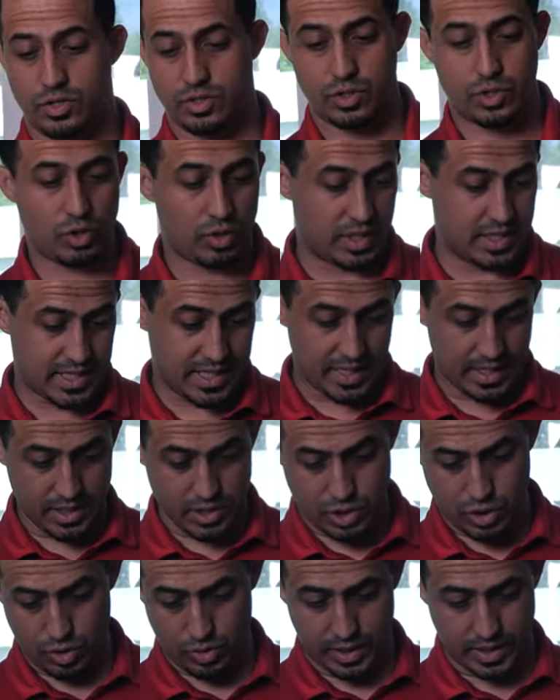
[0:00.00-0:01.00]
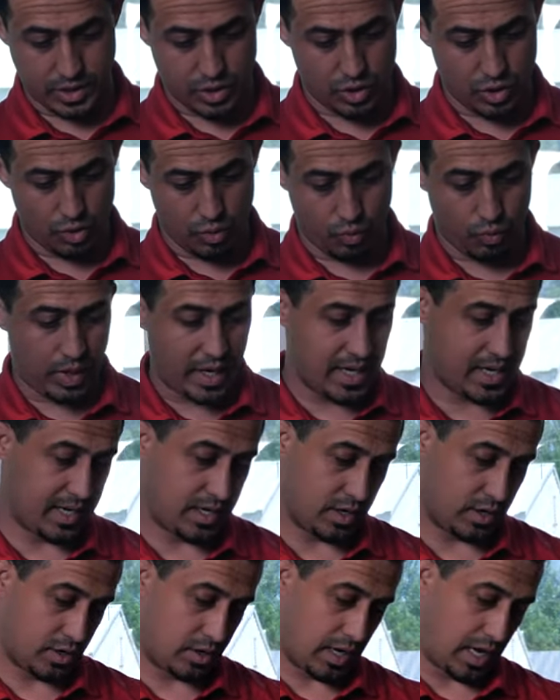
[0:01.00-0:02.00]
So let's get into it. So right
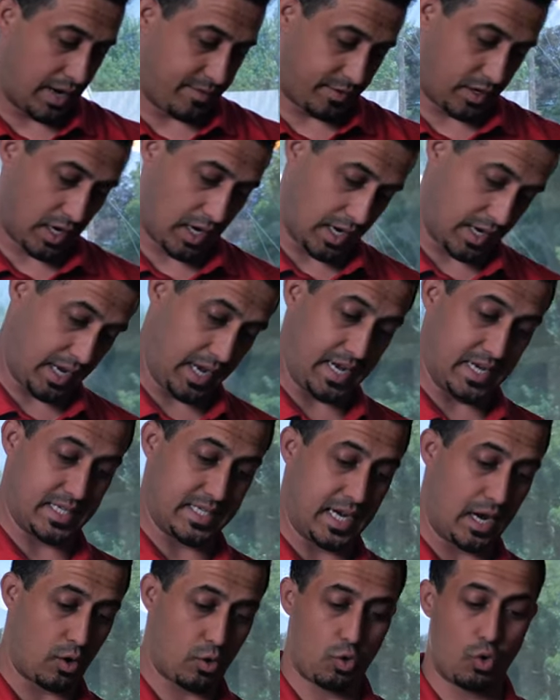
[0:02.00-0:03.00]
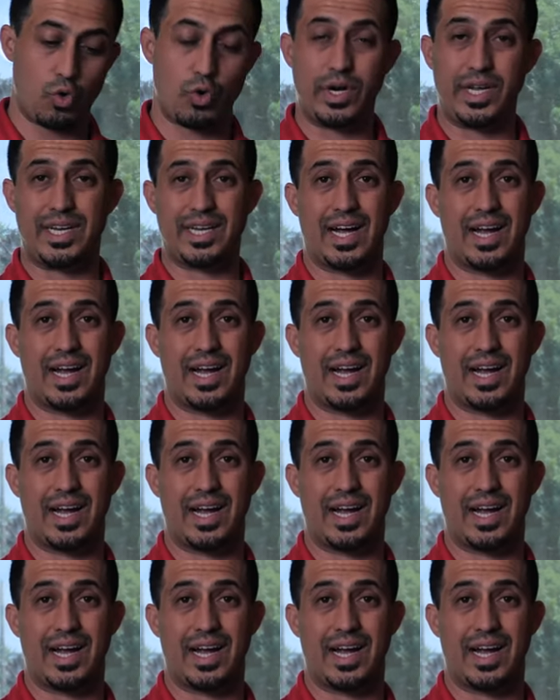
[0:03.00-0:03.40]
here, I've got a Dow Corning